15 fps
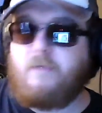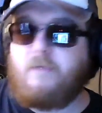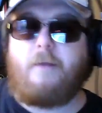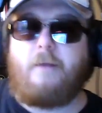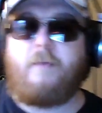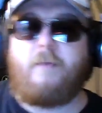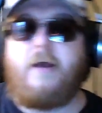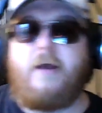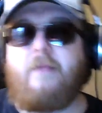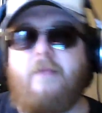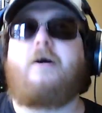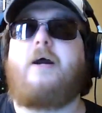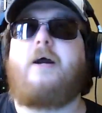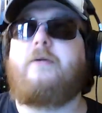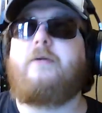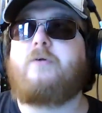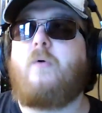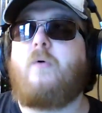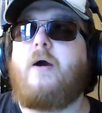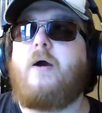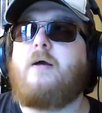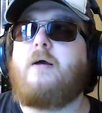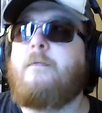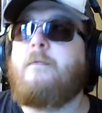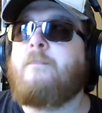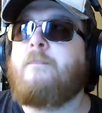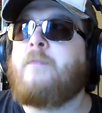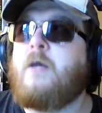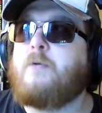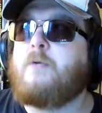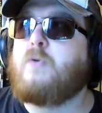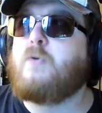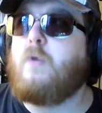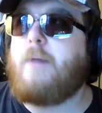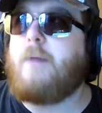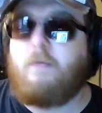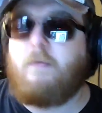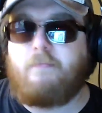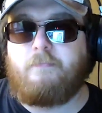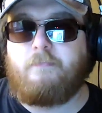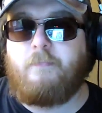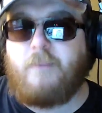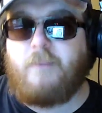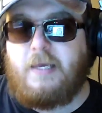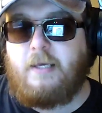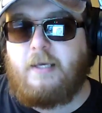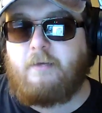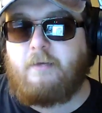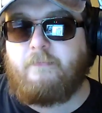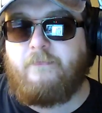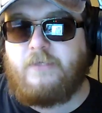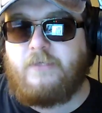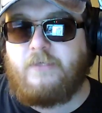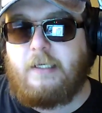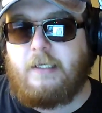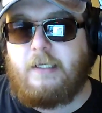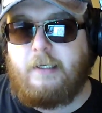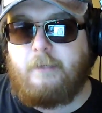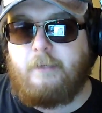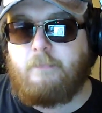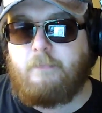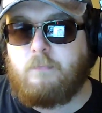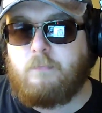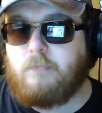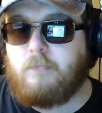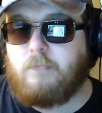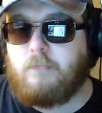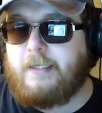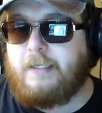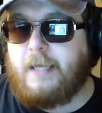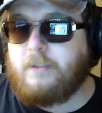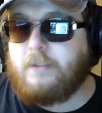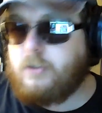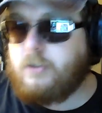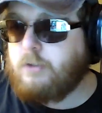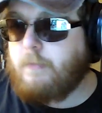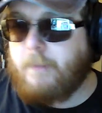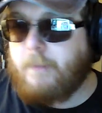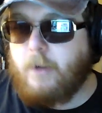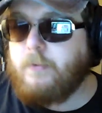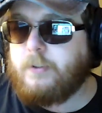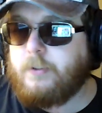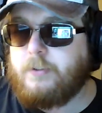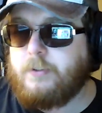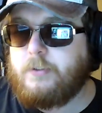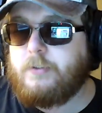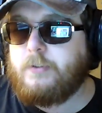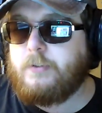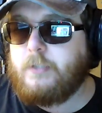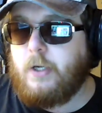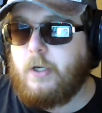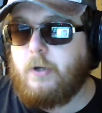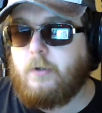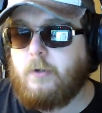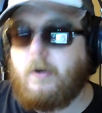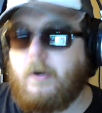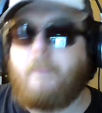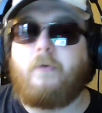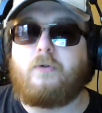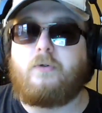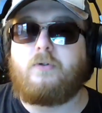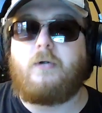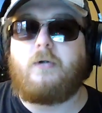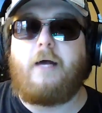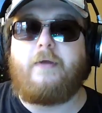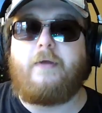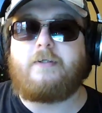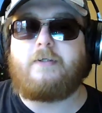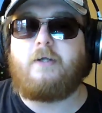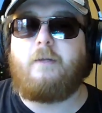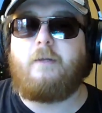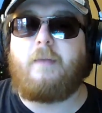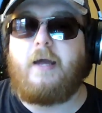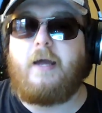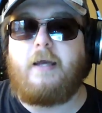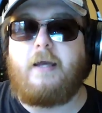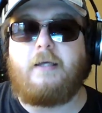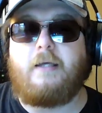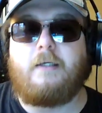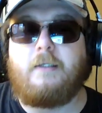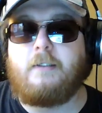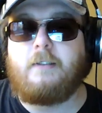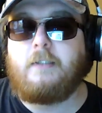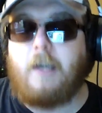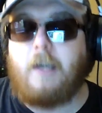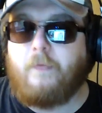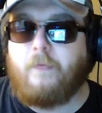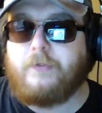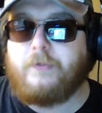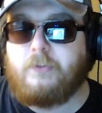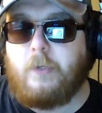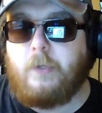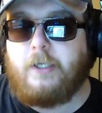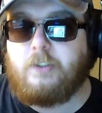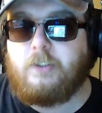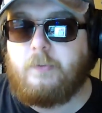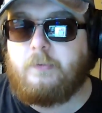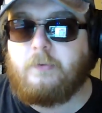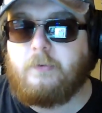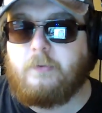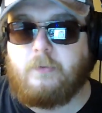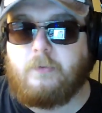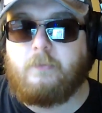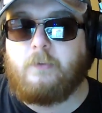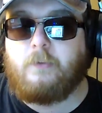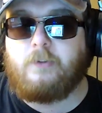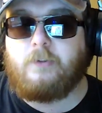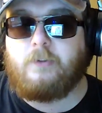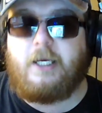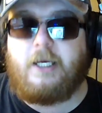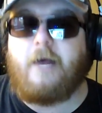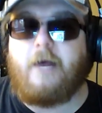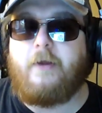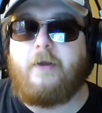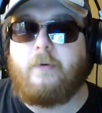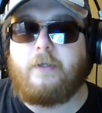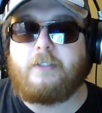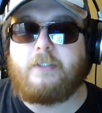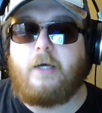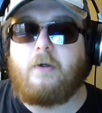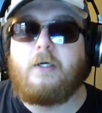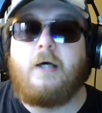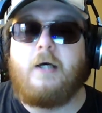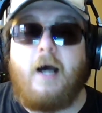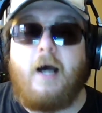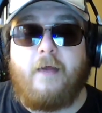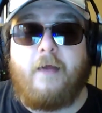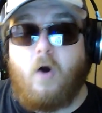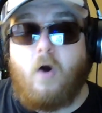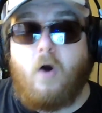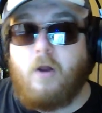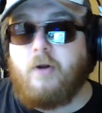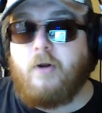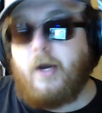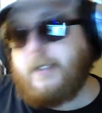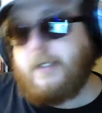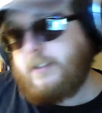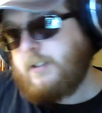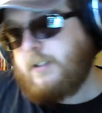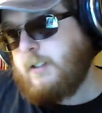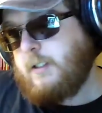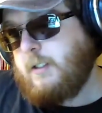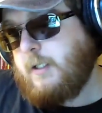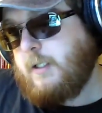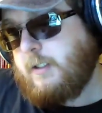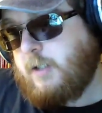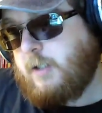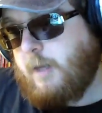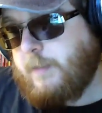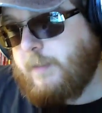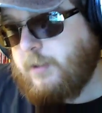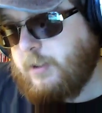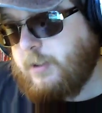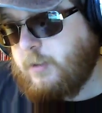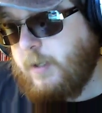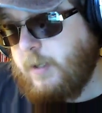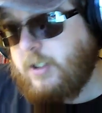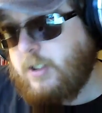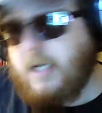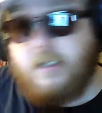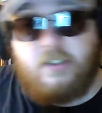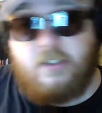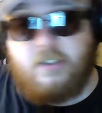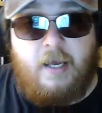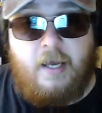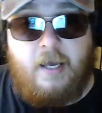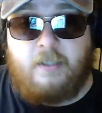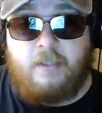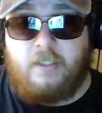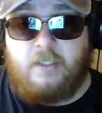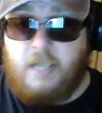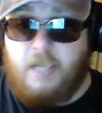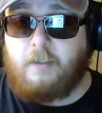in playing the arcade, it was all about being physically against your opponents. So I'm not sure how that's going to play on the Switch, but we'll see how that works out. And then Hollow Knight is coming to the Switch, and it's there today.